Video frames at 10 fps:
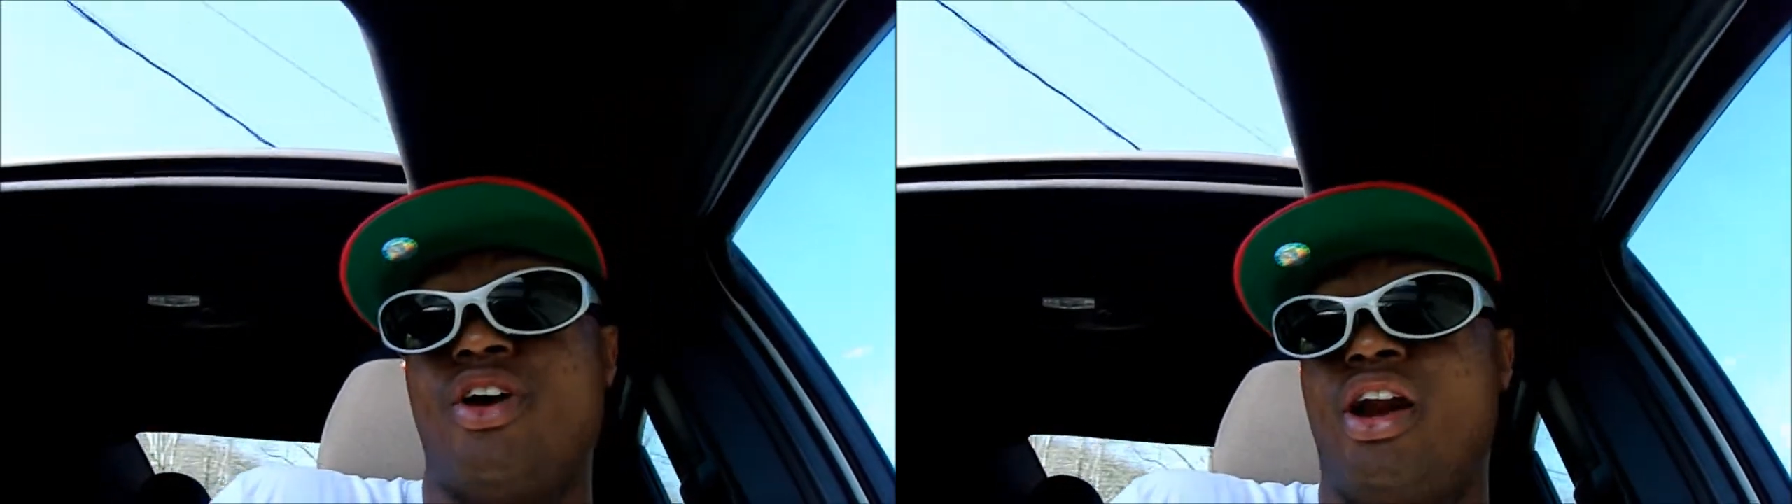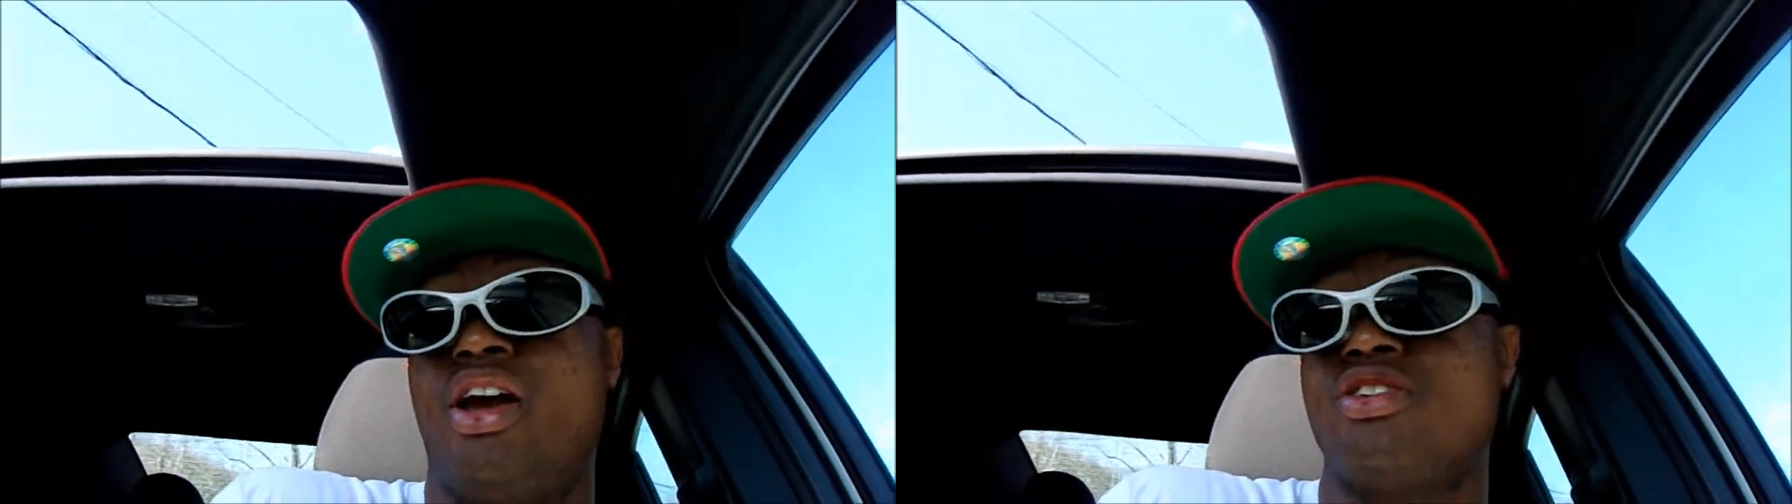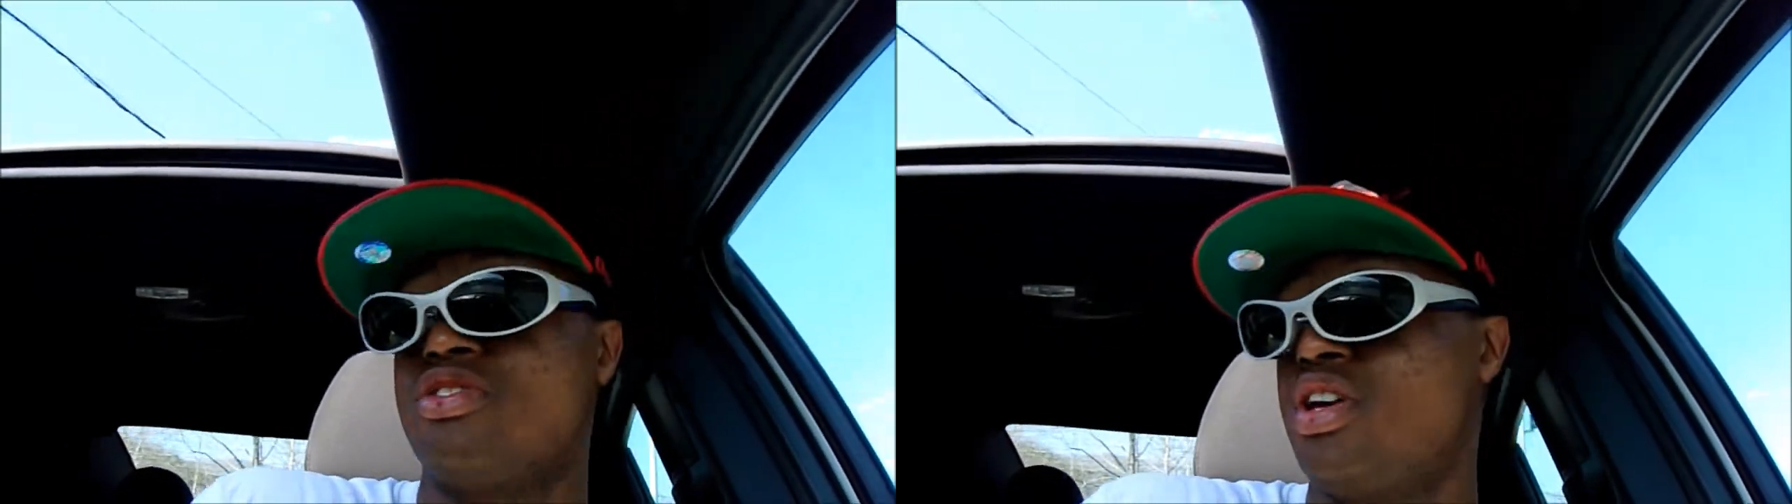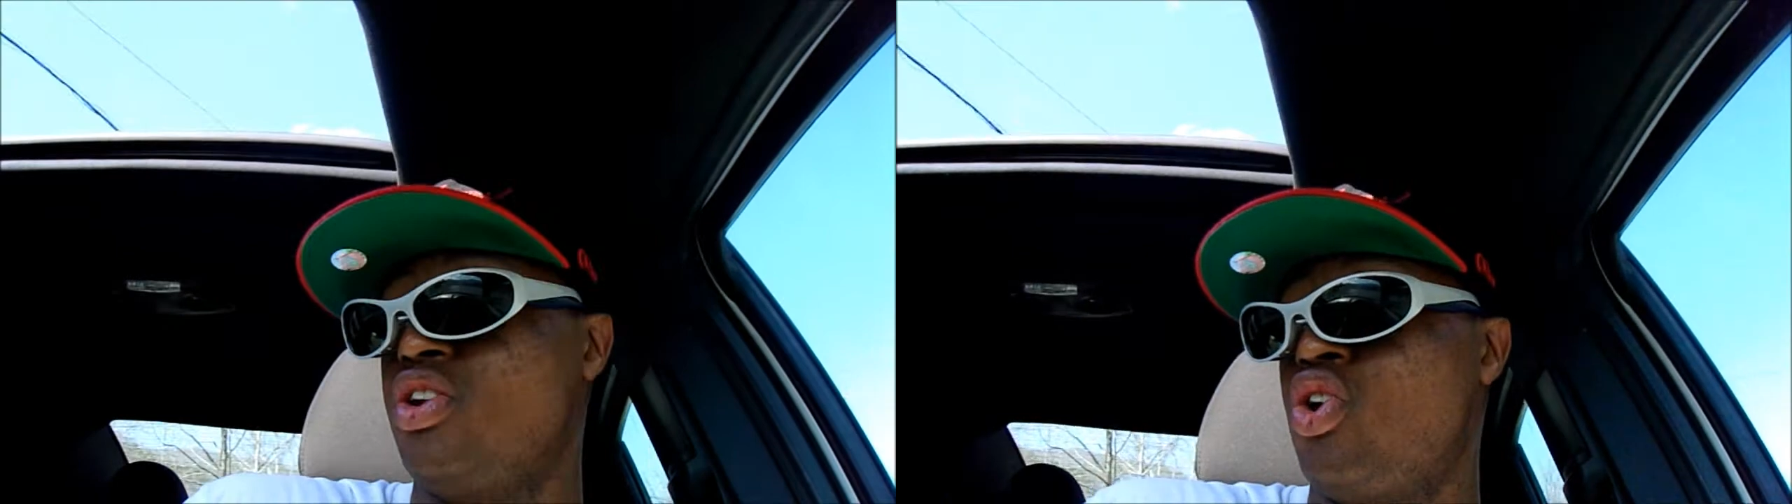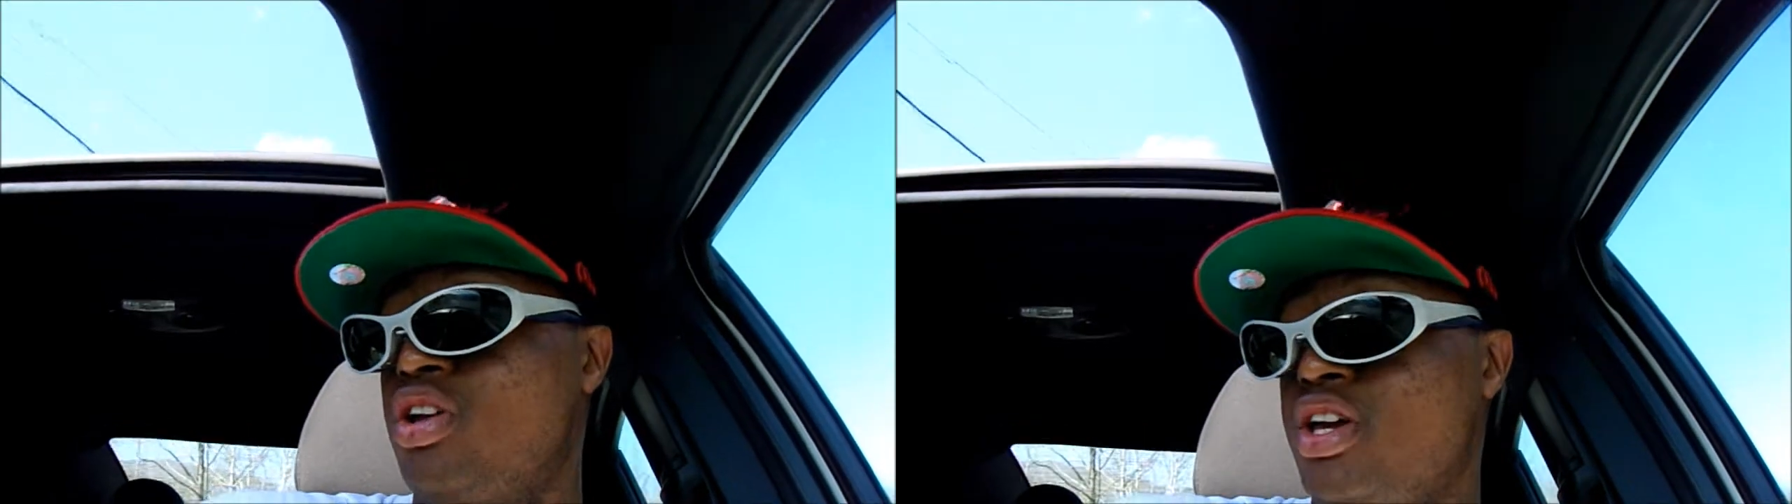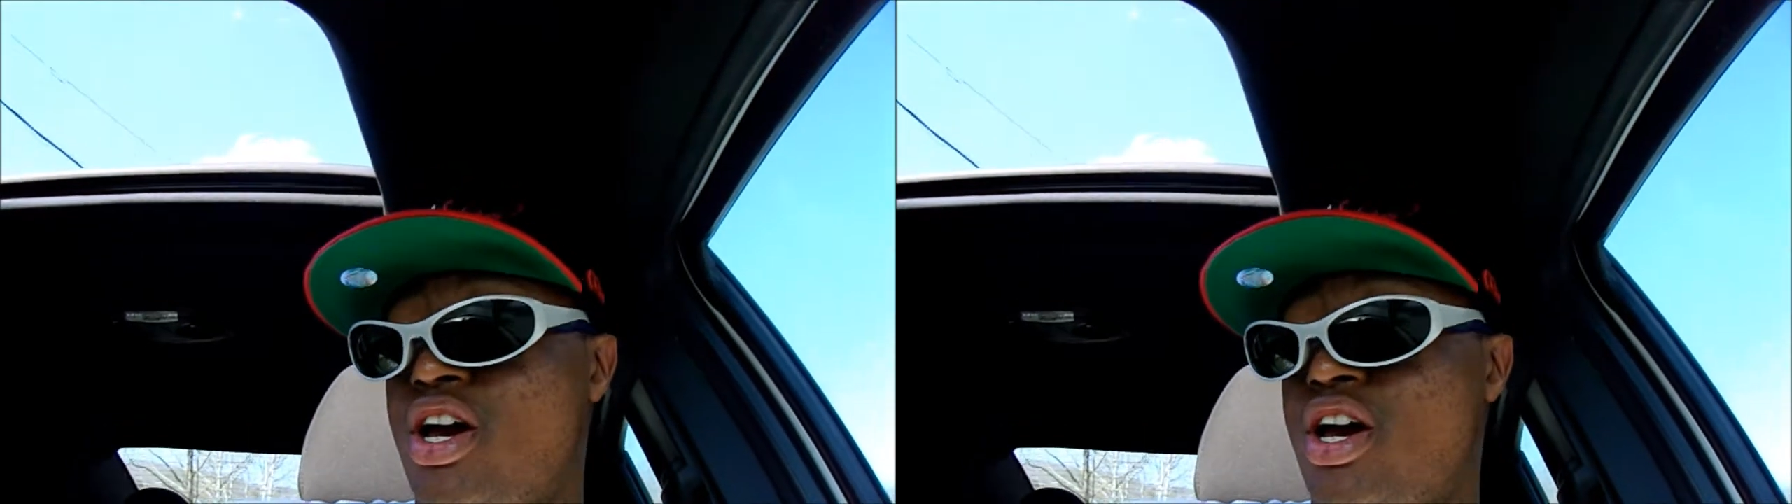financially in Harlan